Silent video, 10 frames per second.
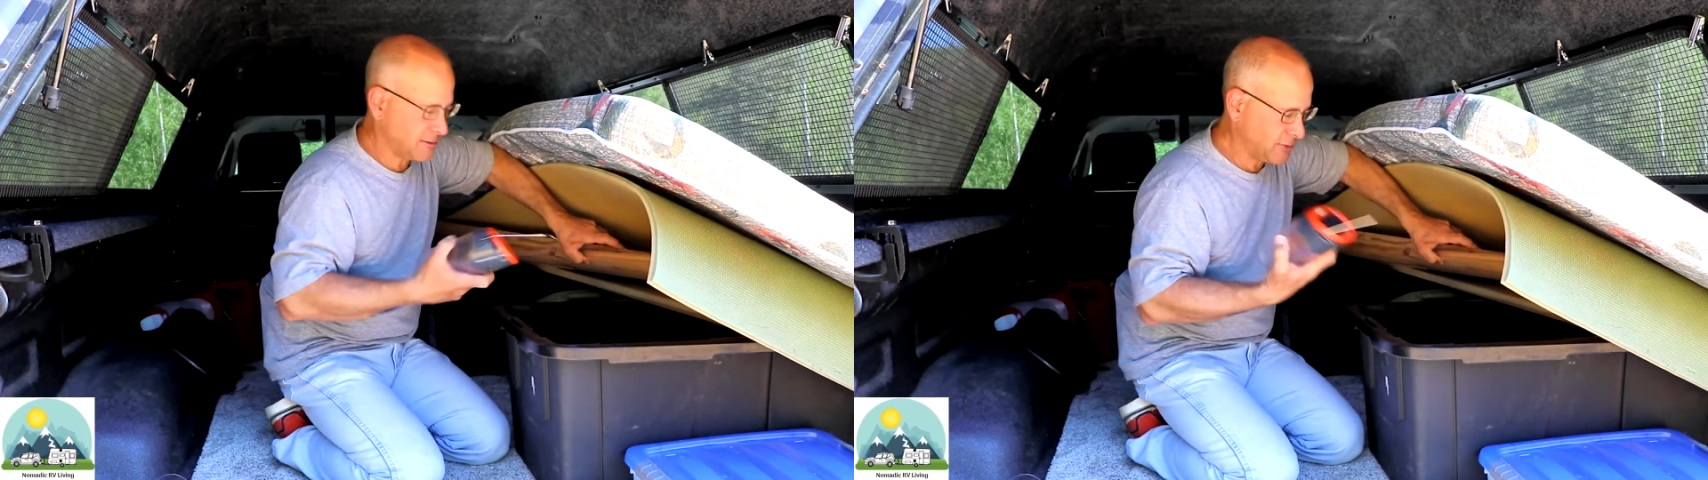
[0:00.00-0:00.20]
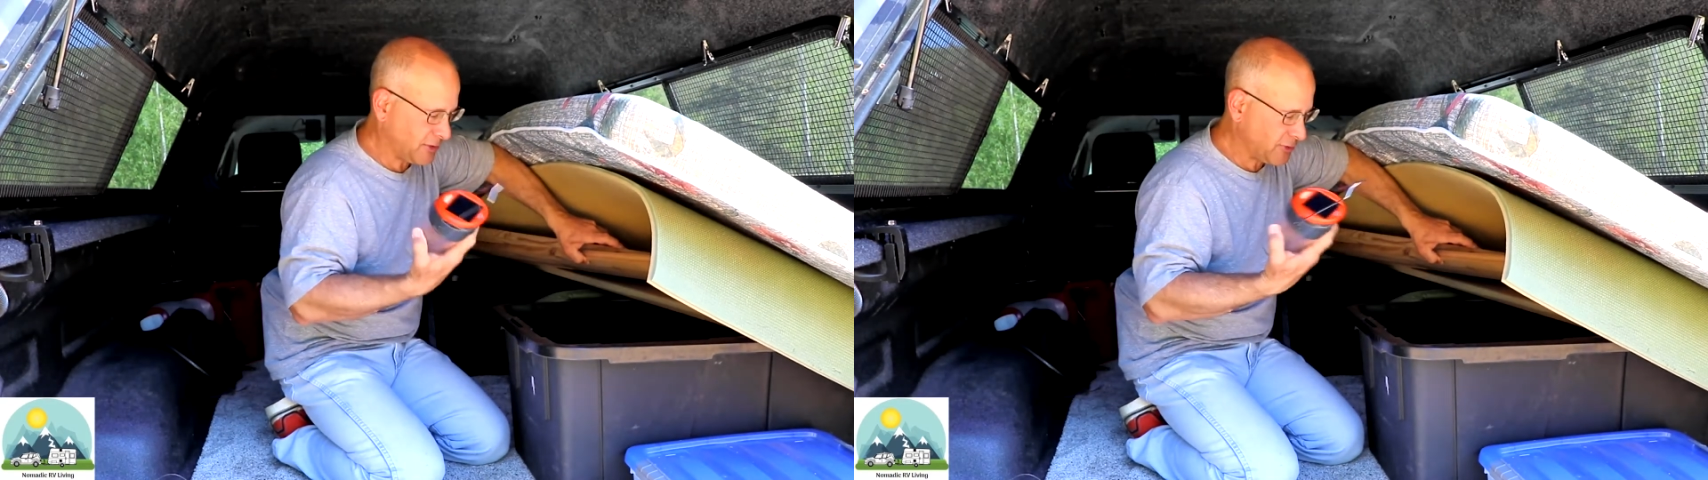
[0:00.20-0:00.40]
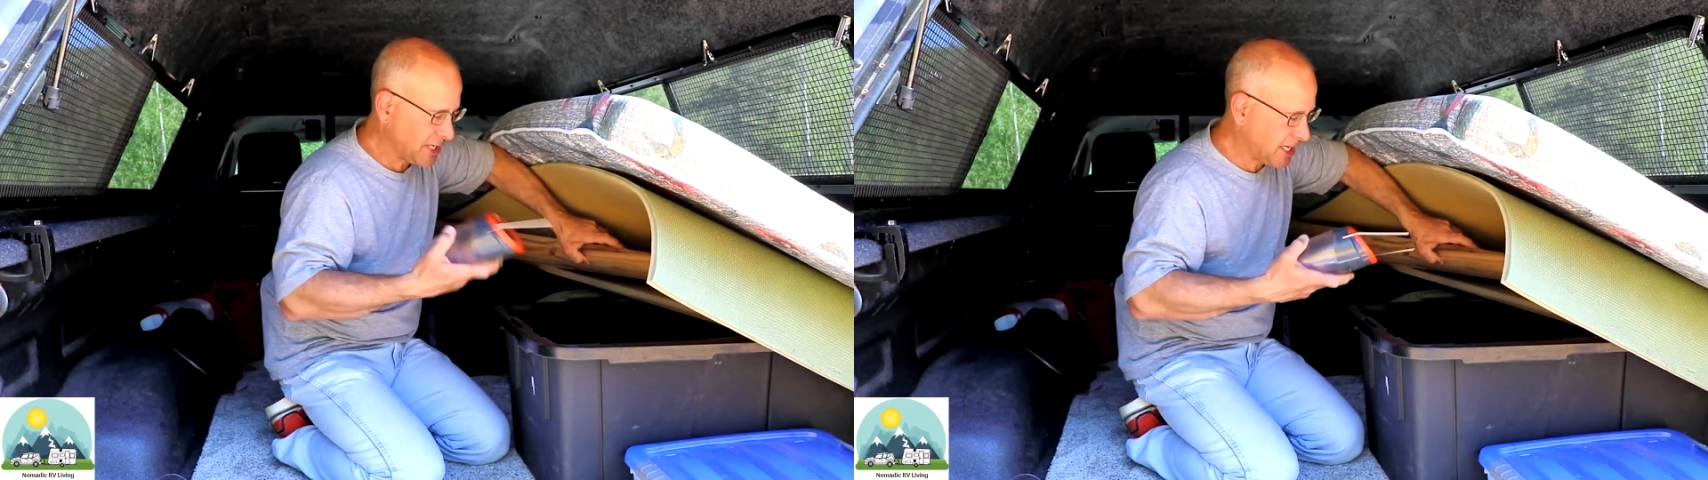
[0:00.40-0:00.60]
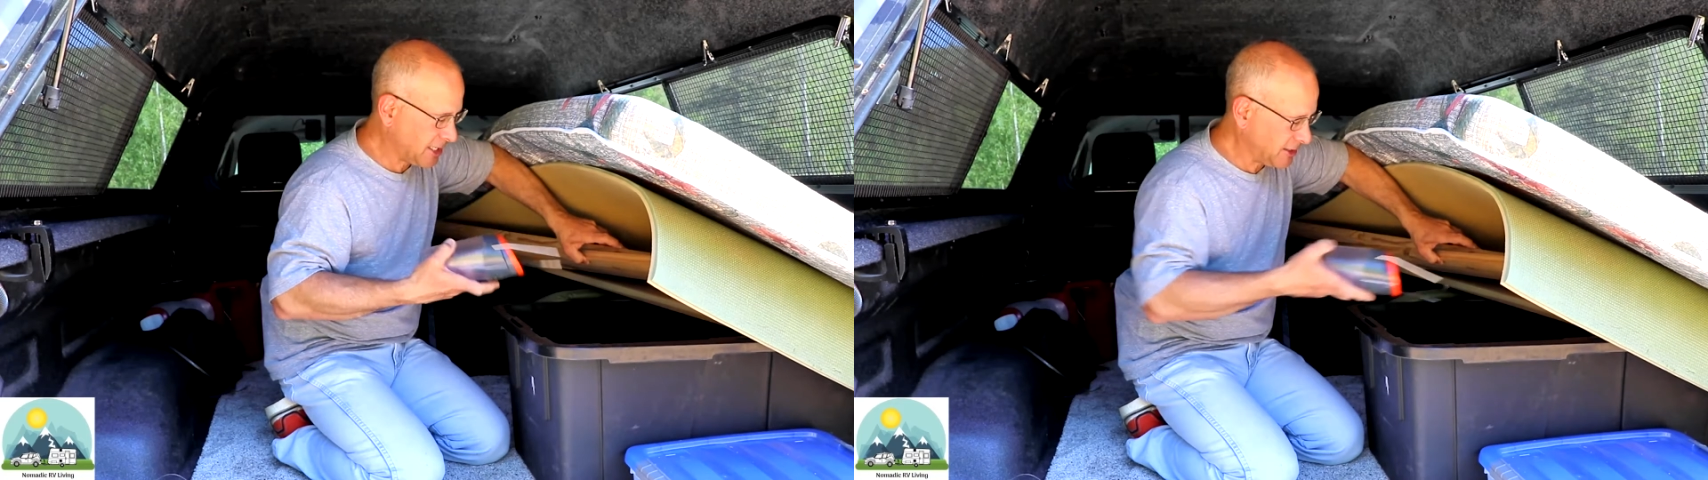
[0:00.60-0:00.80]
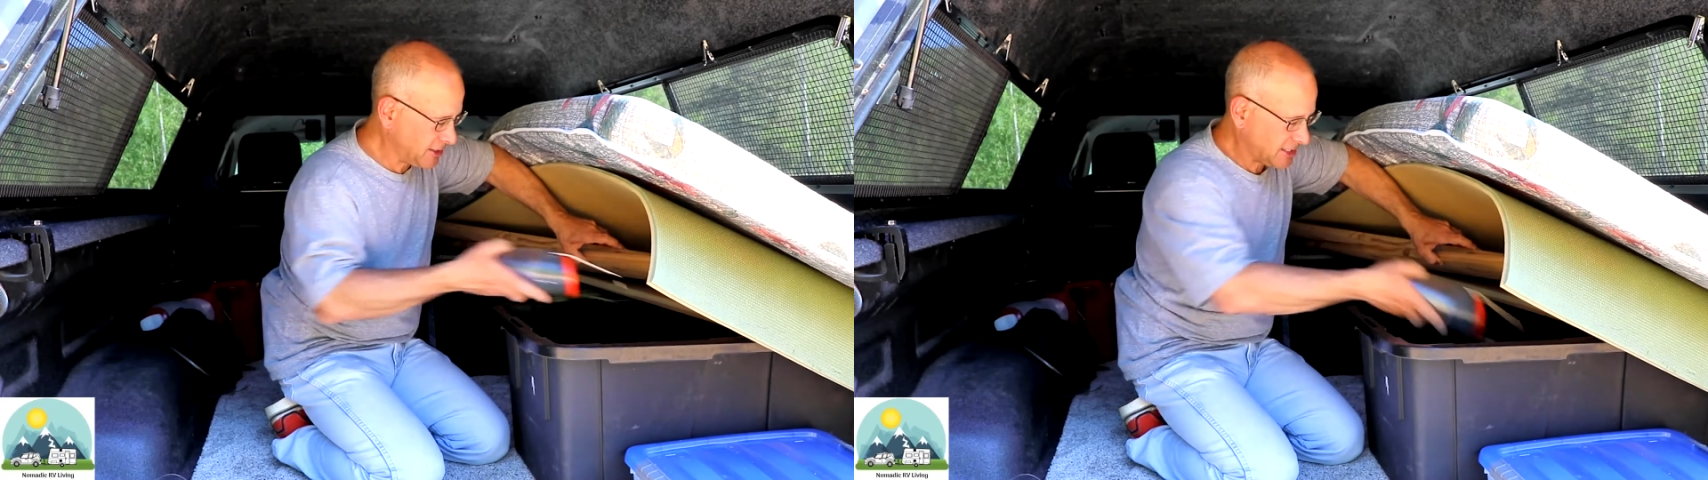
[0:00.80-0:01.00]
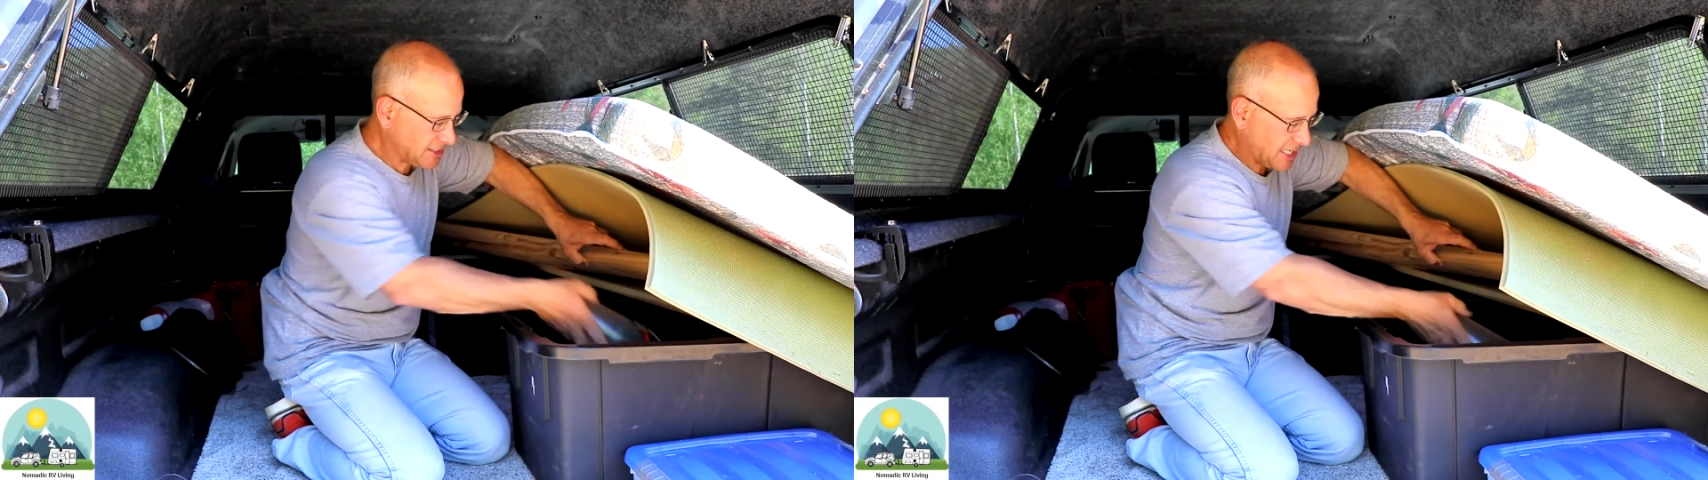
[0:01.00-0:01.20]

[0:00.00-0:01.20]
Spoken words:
whatever you got in these things.